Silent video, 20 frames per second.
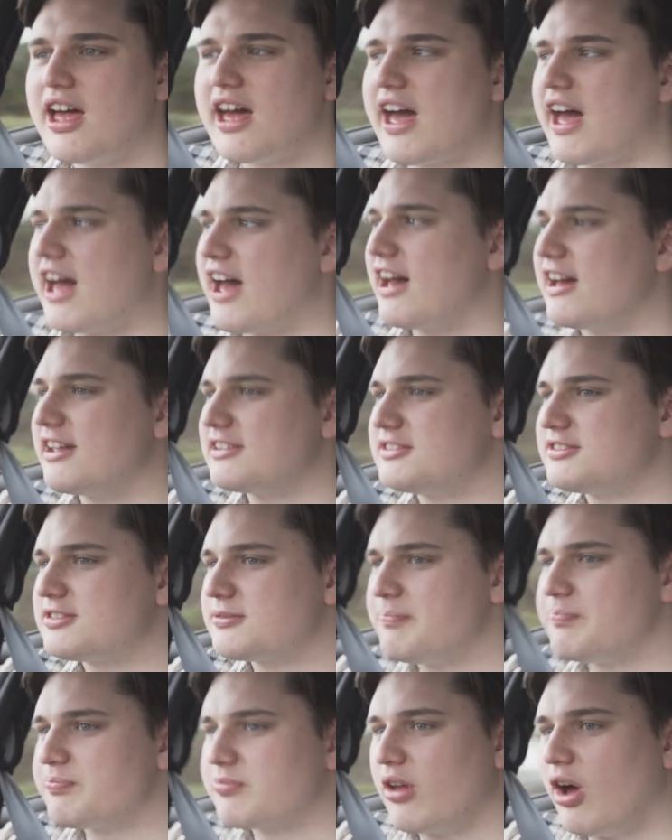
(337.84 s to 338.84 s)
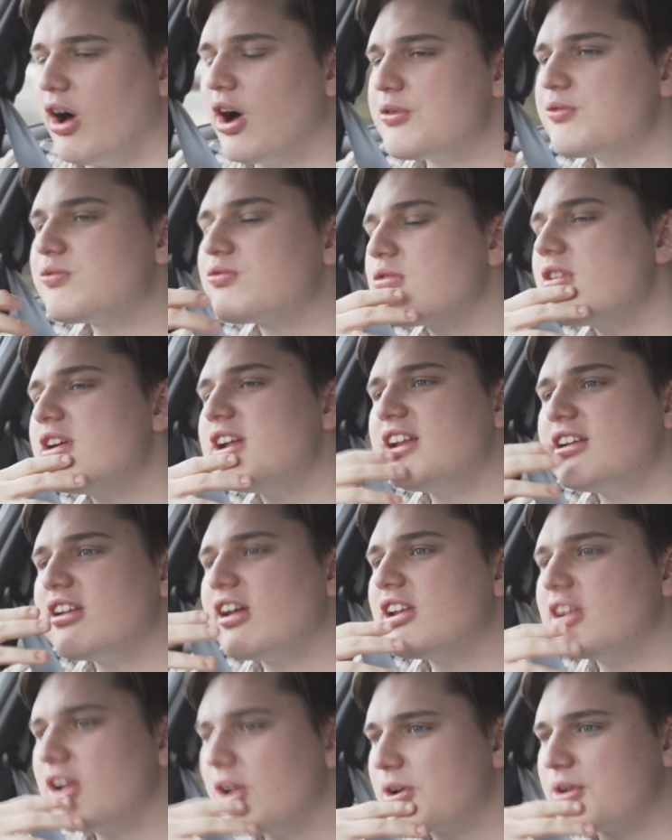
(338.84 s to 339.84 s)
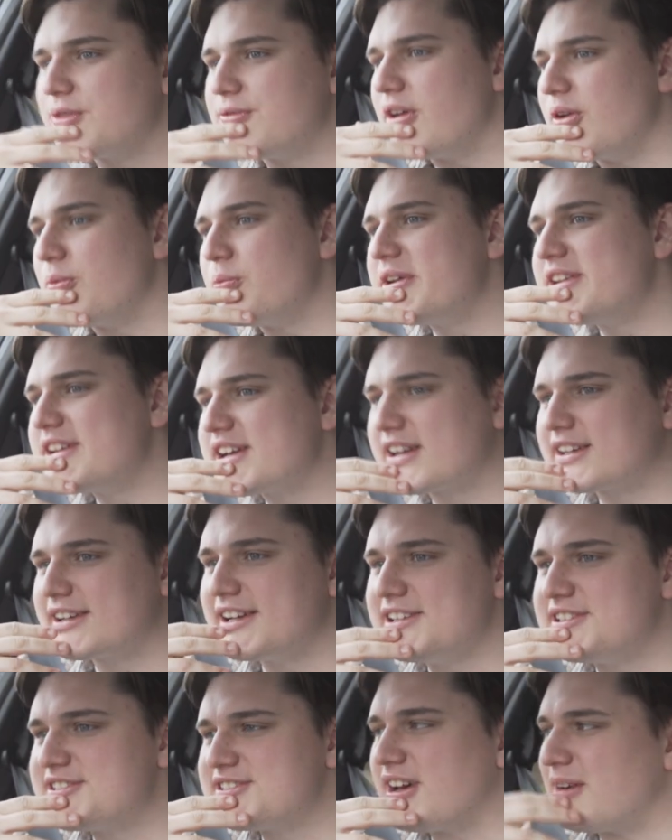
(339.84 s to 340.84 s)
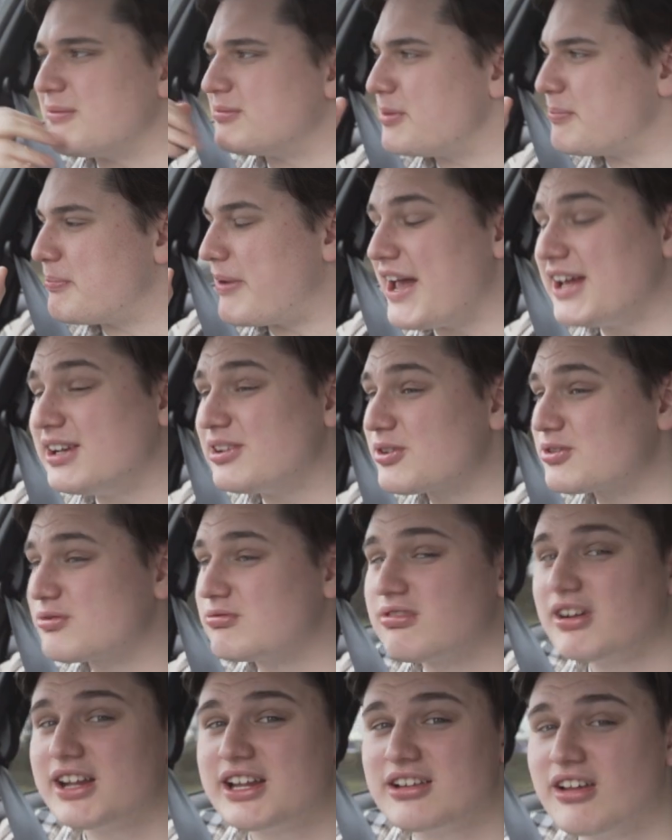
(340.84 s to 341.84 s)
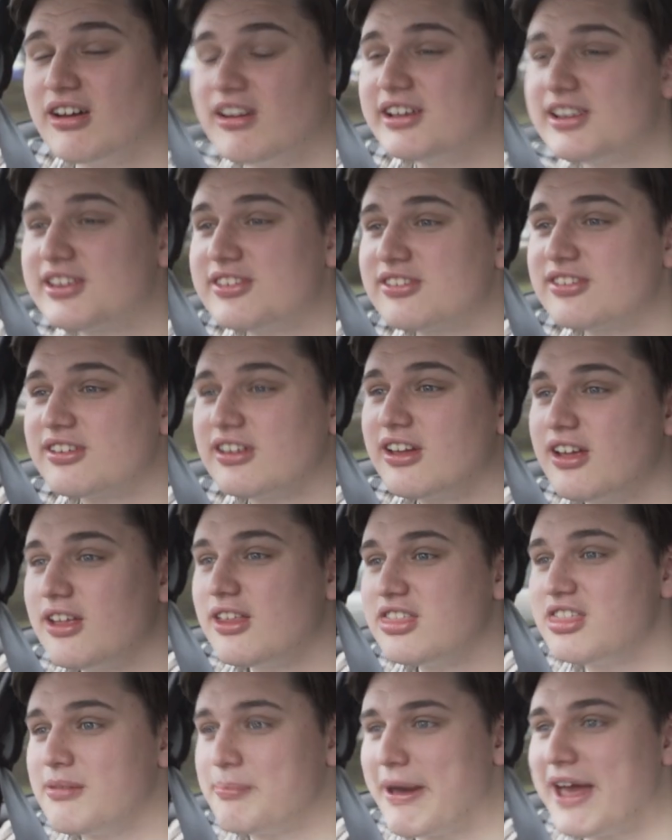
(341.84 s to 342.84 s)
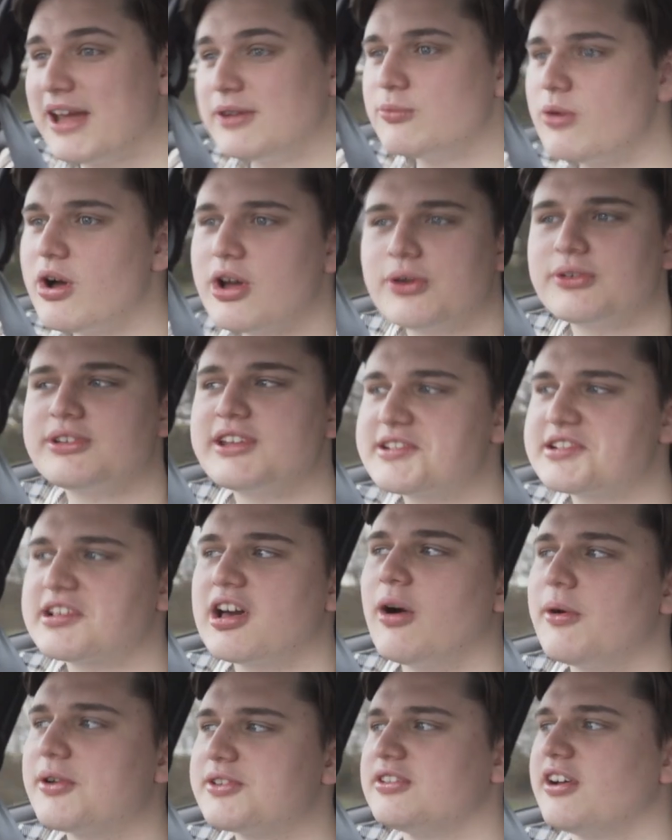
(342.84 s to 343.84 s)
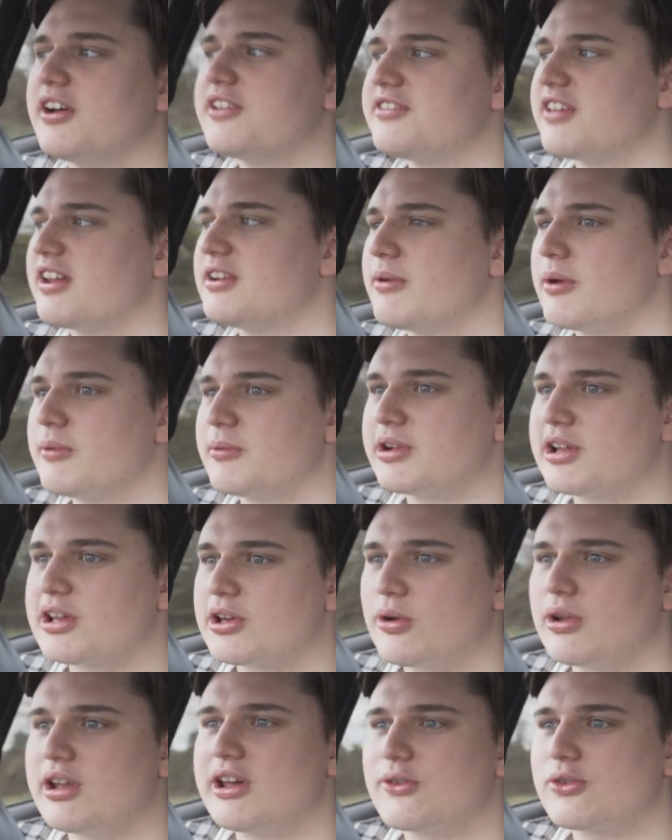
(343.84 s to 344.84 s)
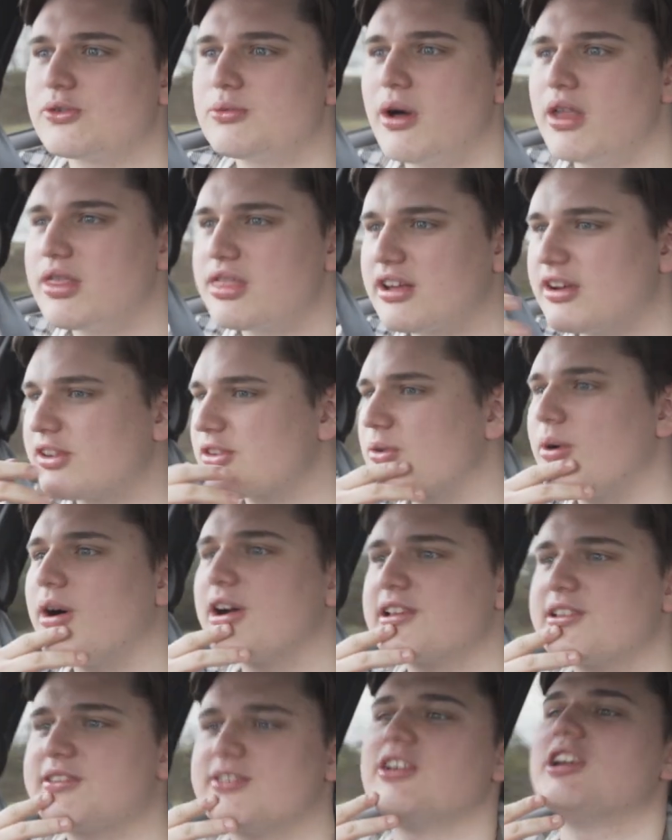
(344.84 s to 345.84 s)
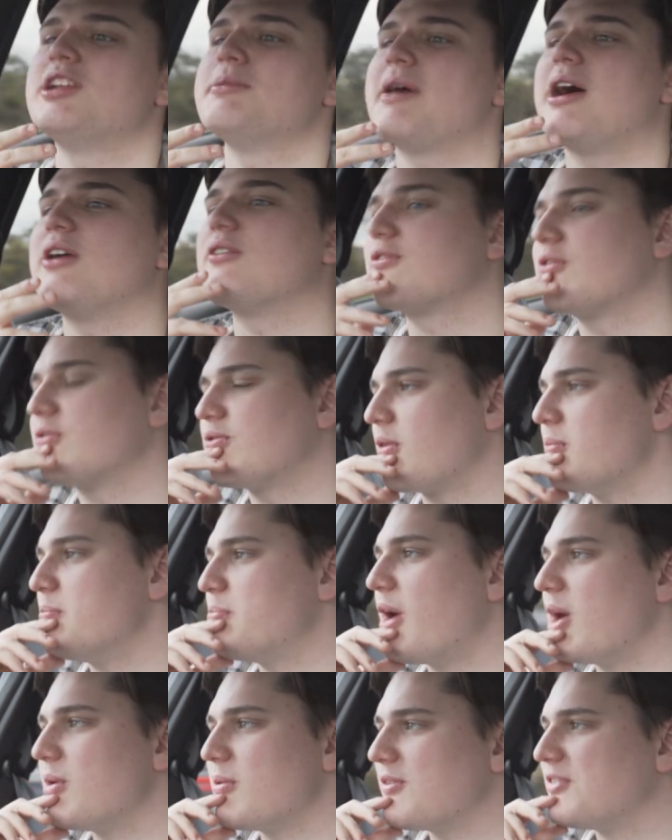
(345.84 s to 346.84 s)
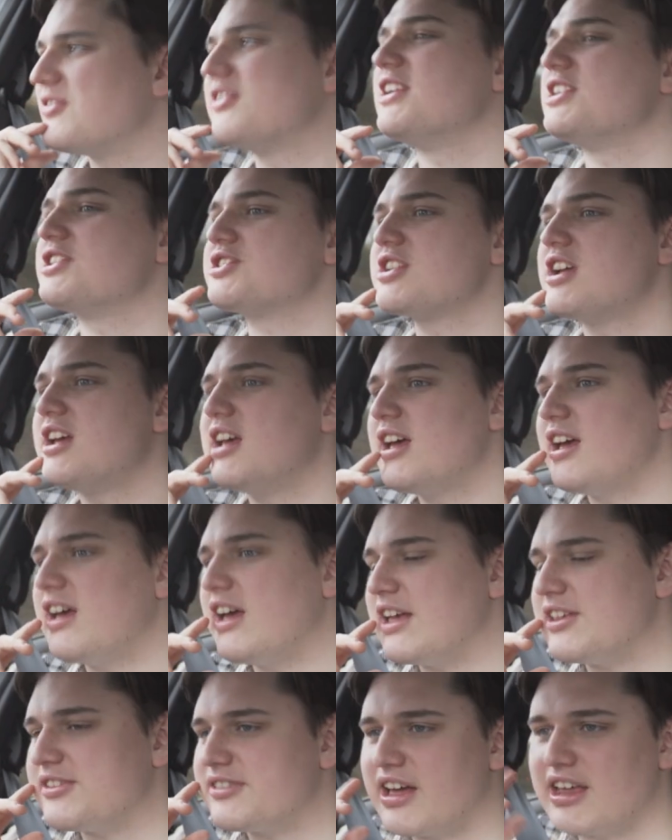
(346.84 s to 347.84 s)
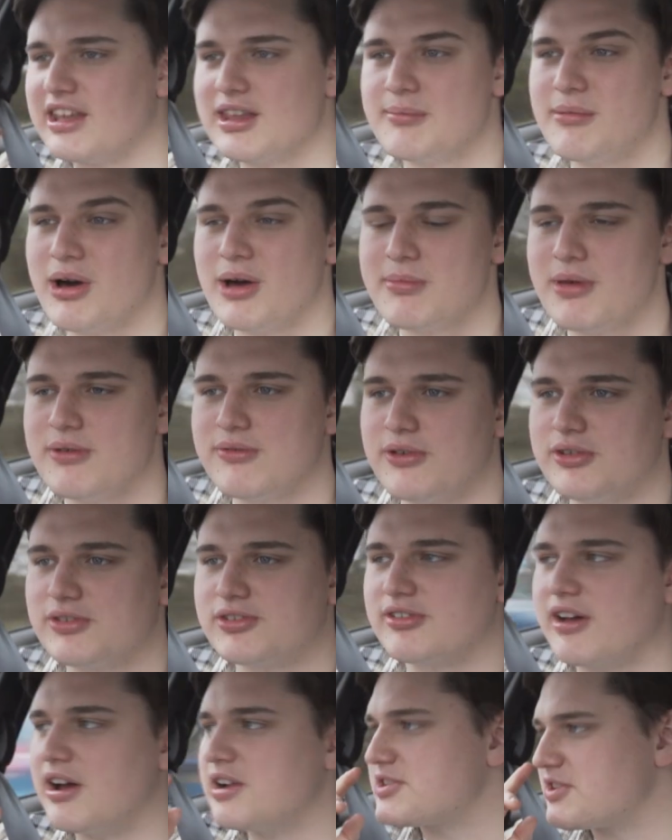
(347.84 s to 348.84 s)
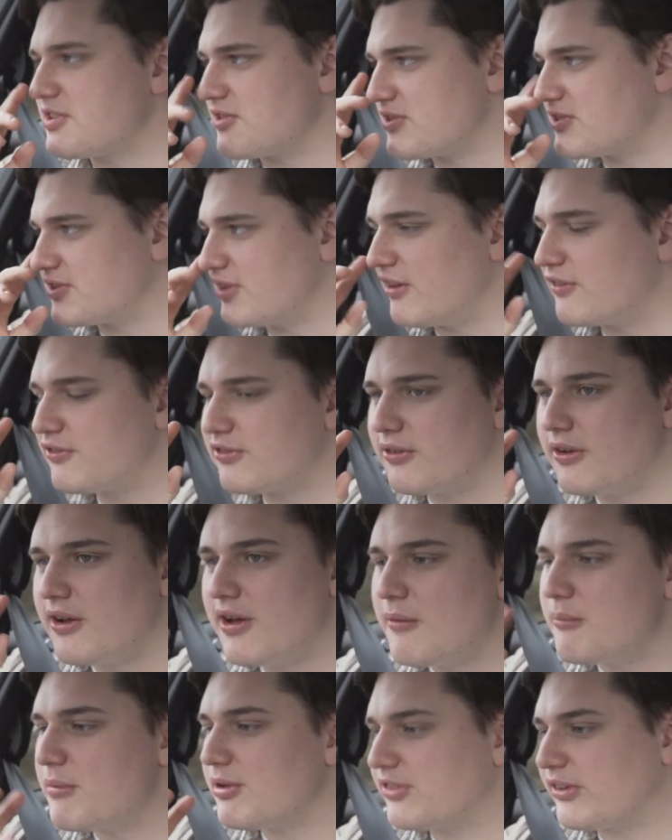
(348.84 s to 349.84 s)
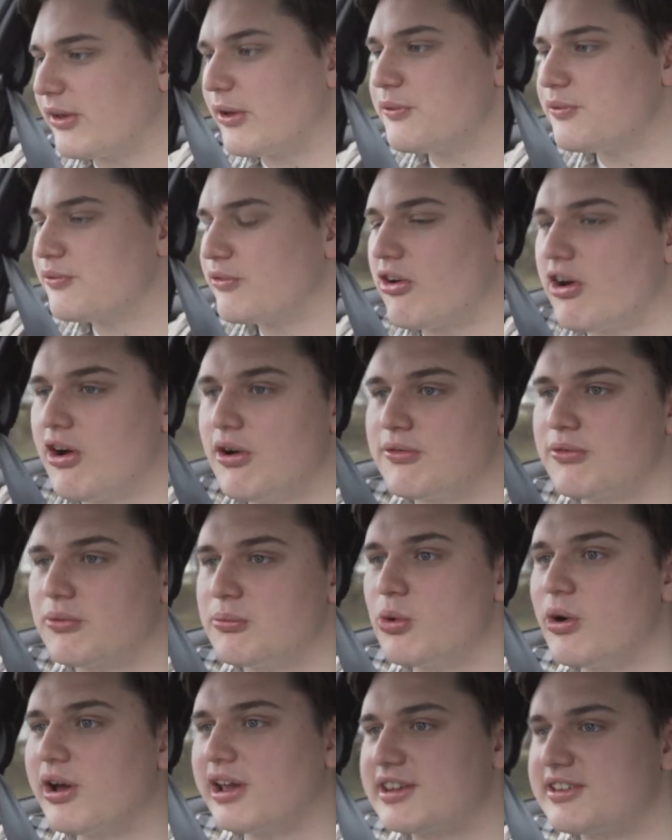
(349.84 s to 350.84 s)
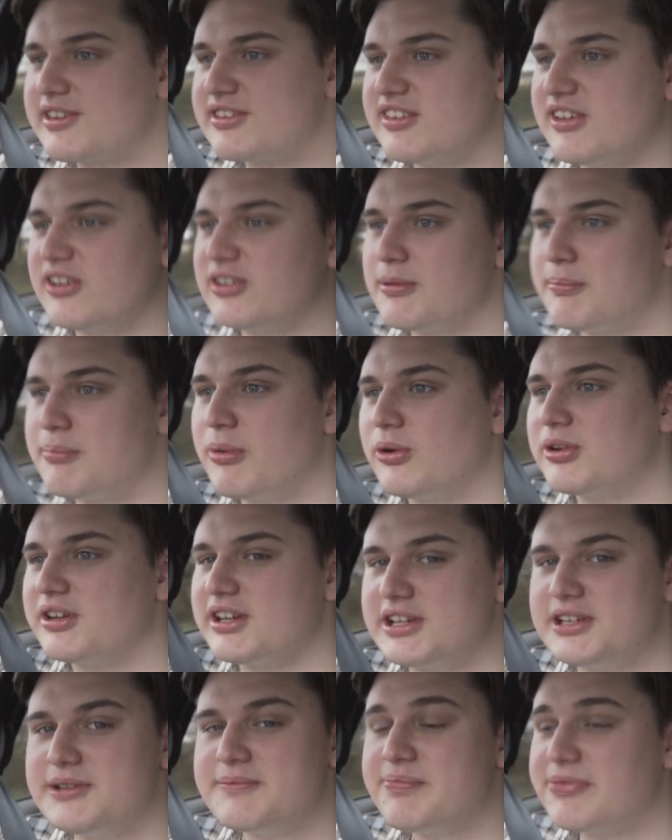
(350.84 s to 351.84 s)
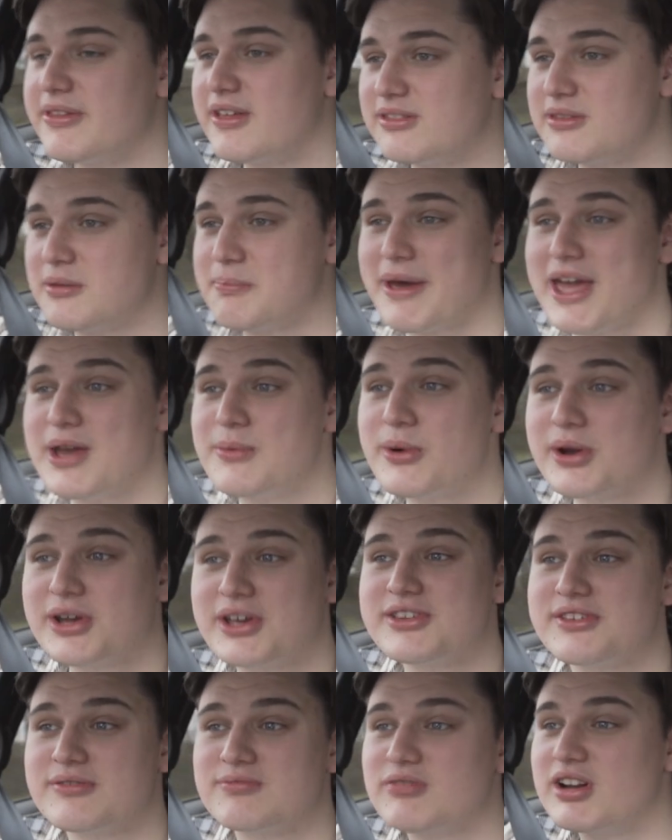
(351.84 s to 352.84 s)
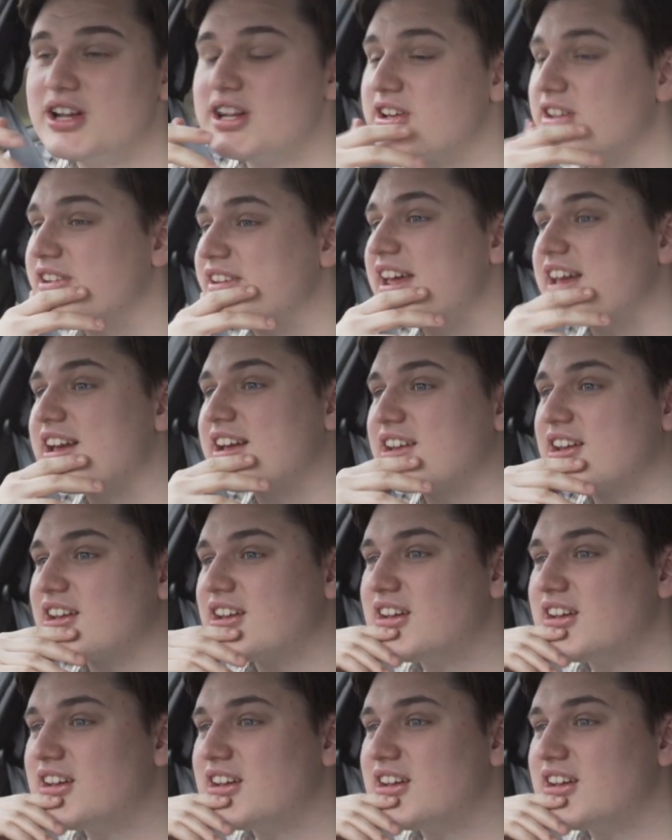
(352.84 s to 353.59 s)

and I really like the look of it. When it cleans up, the paint looks really nice. The paintwork on this car was nice anyway when I got it. It was one thing I was quite concerned about from buying with Cinch, is that there might be a few scratches and stuff. But so far, from what I can see on the body, the paintwork is in really good nick.